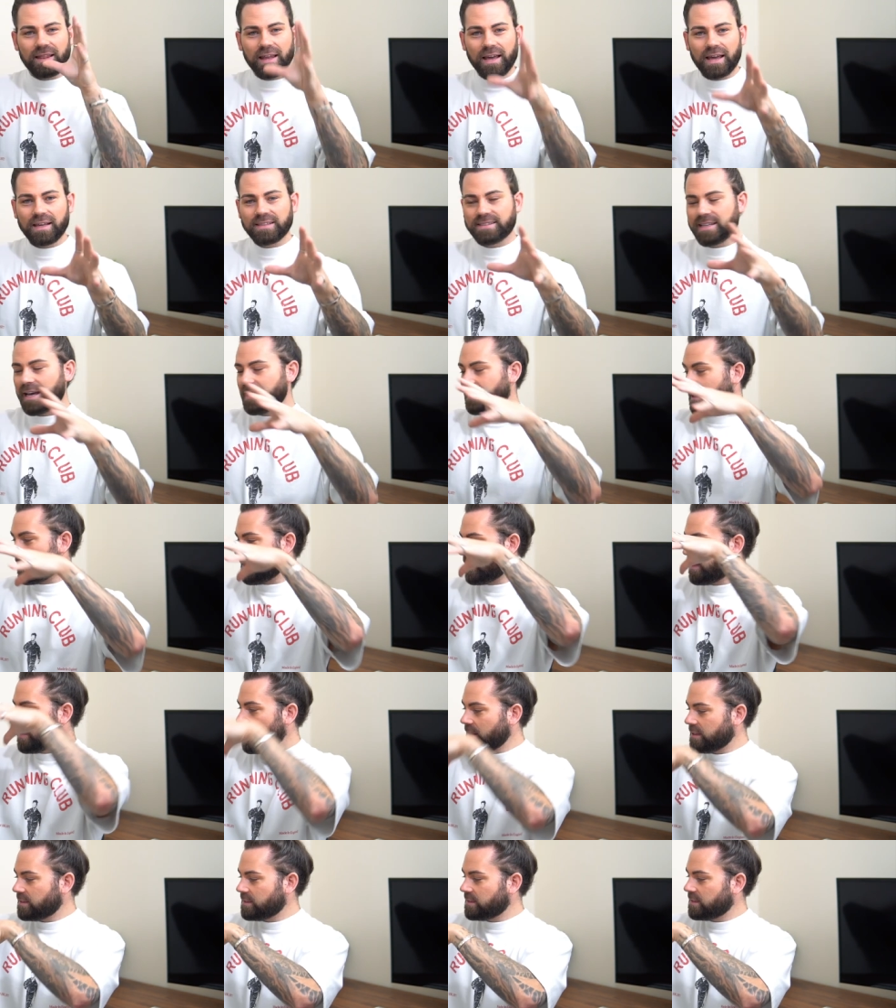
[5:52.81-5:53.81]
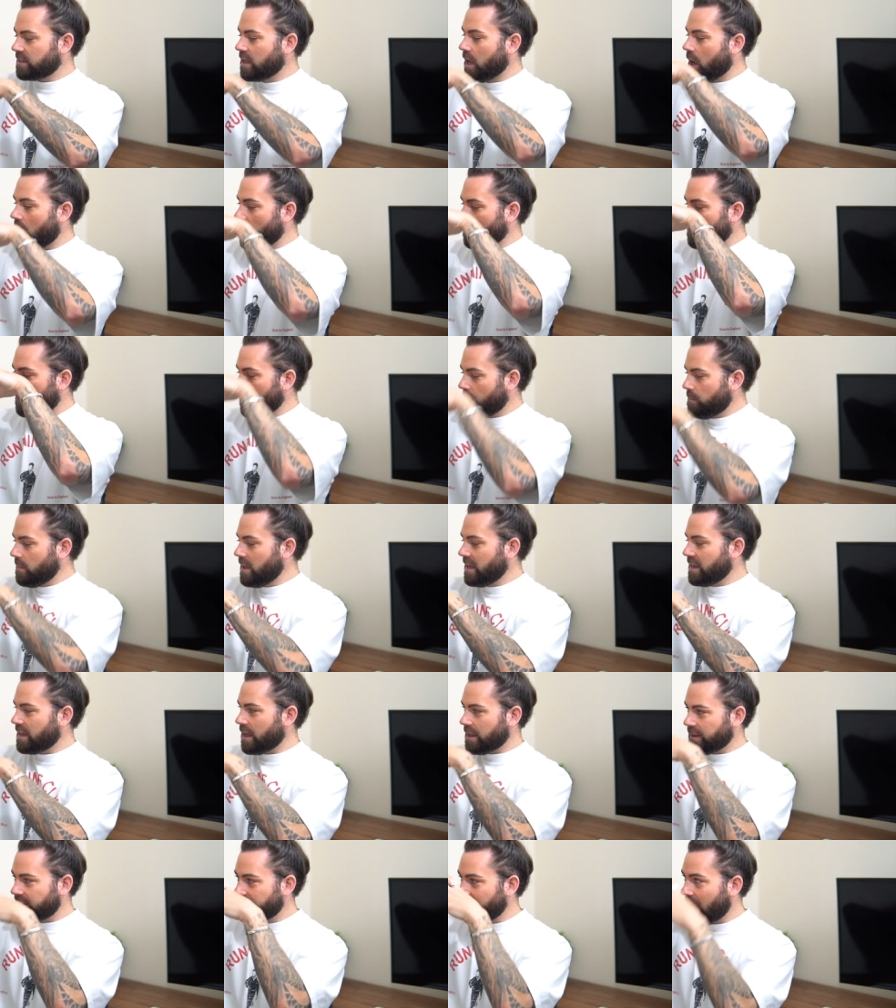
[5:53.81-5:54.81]
Like I said, this for
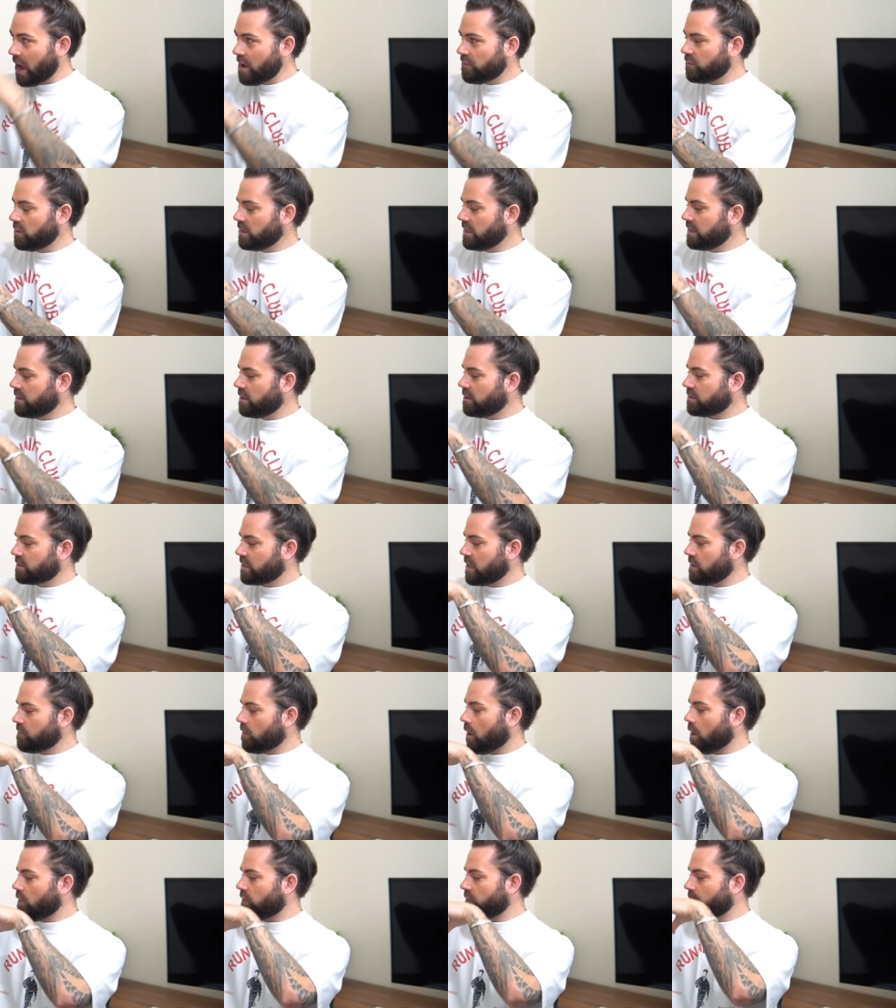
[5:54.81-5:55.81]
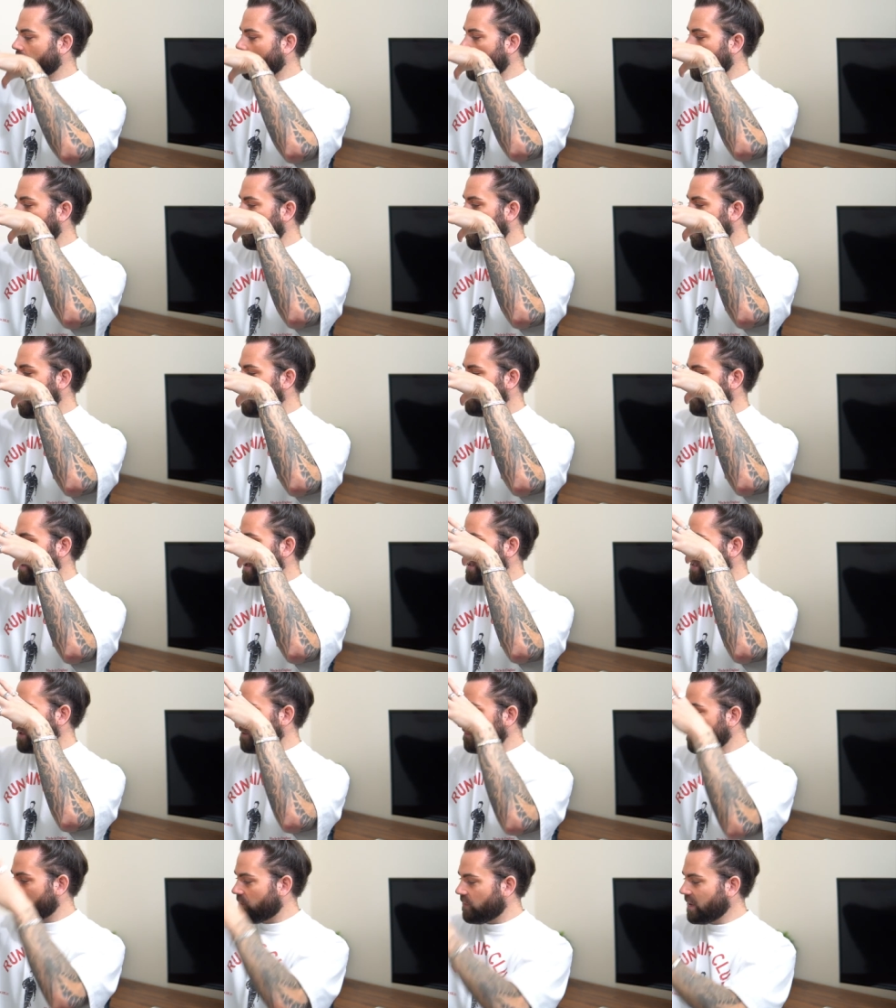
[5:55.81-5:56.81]
me definitely does give off more of
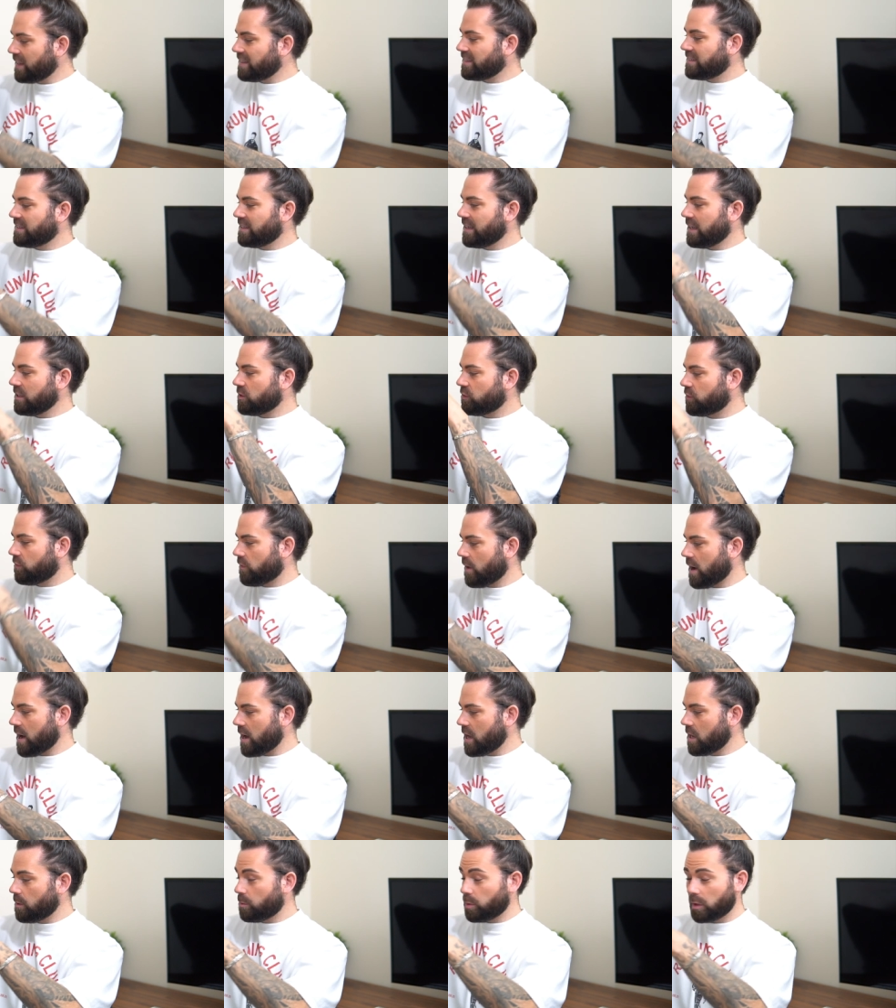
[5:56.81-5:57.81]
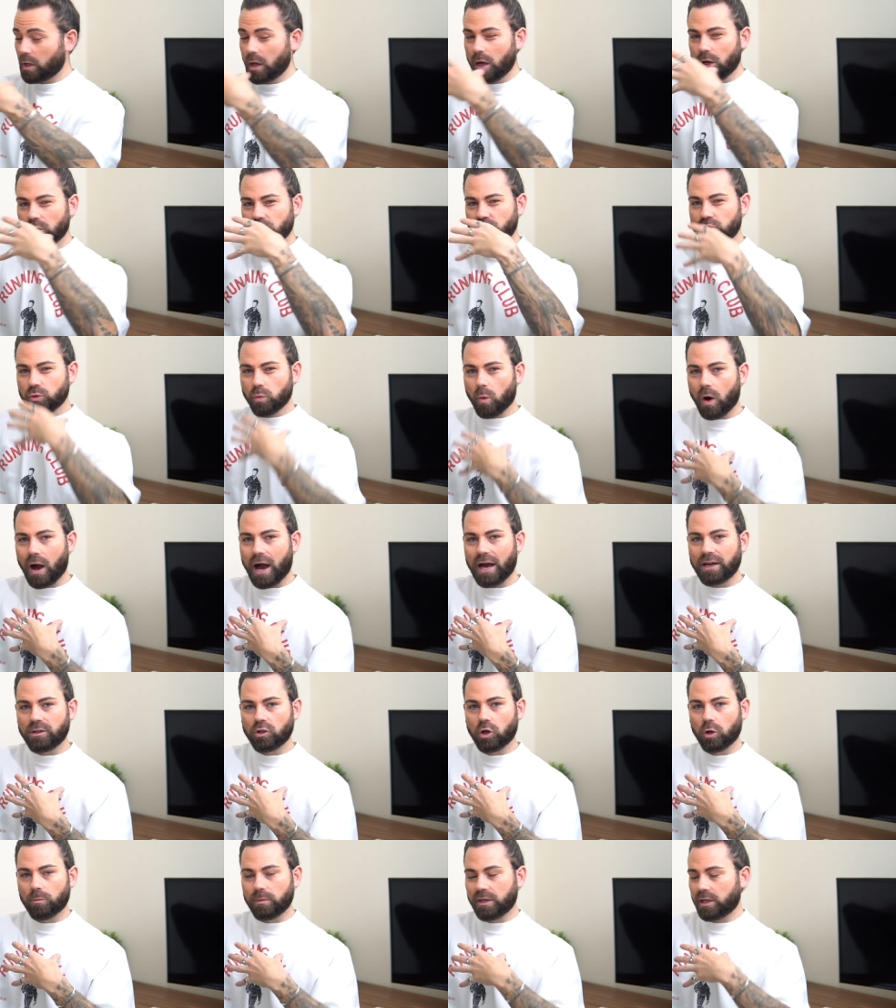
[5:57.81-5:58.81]
a vintage vibe to what I
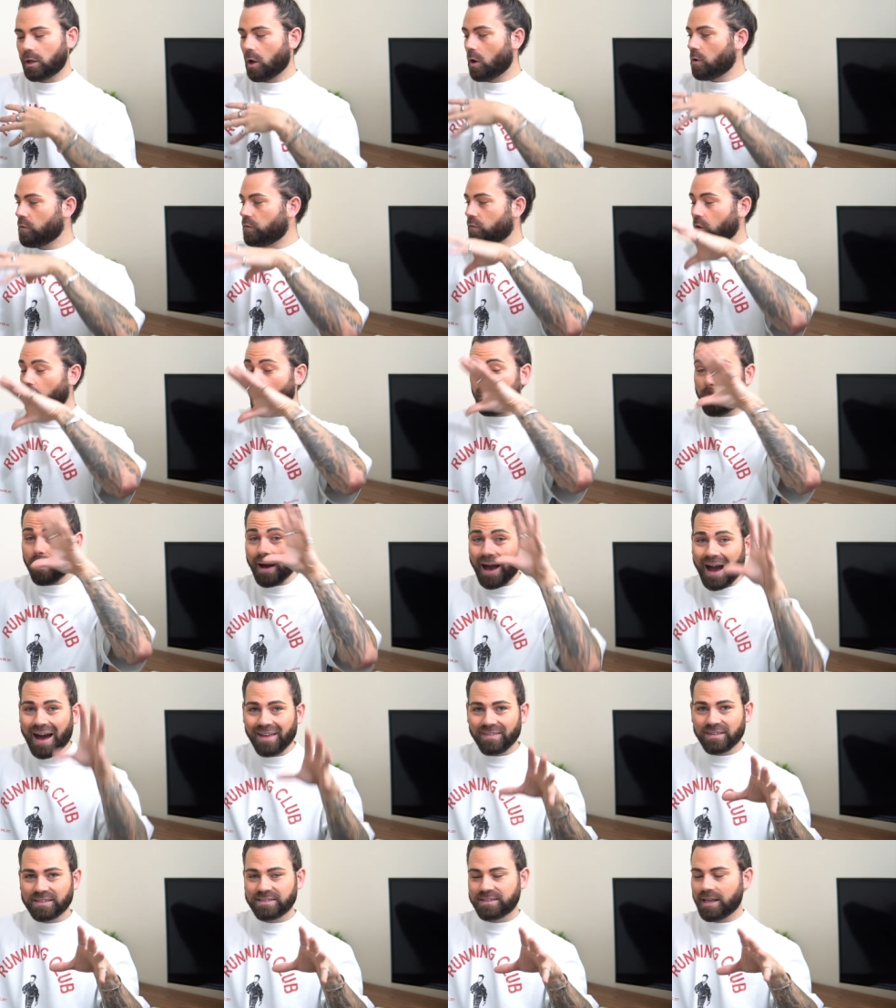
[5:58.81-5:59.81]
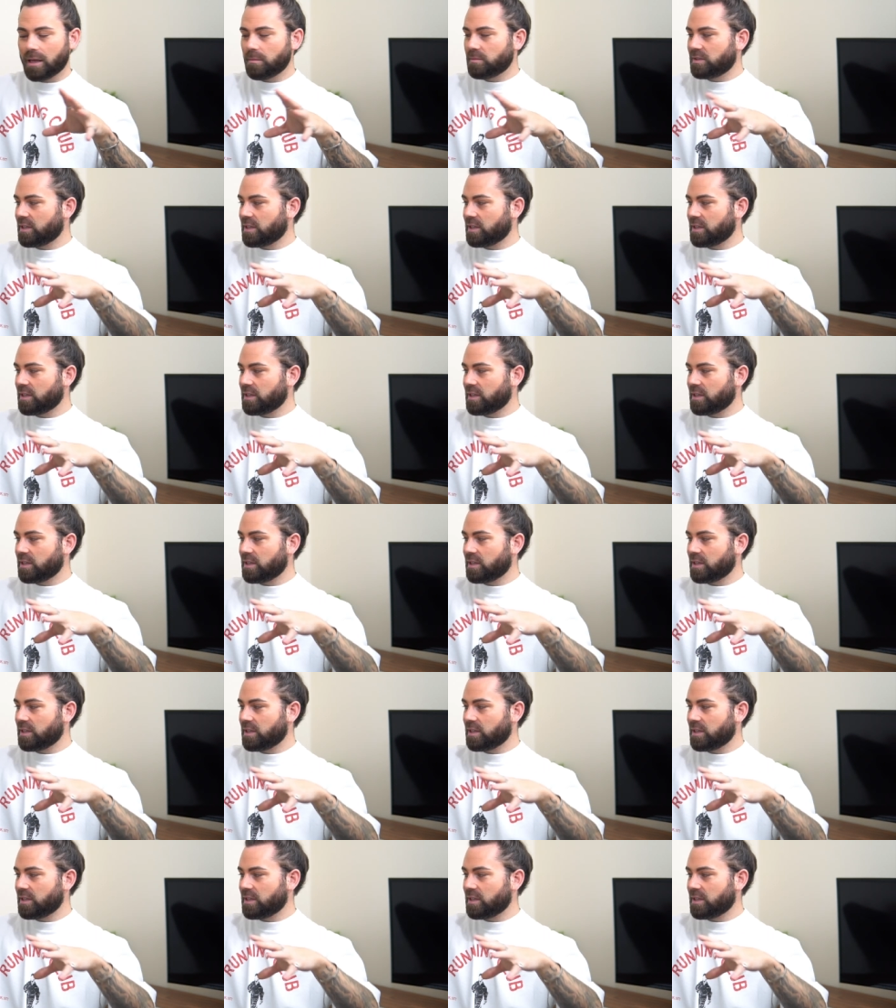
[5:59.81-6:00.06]
normally go for. But at the same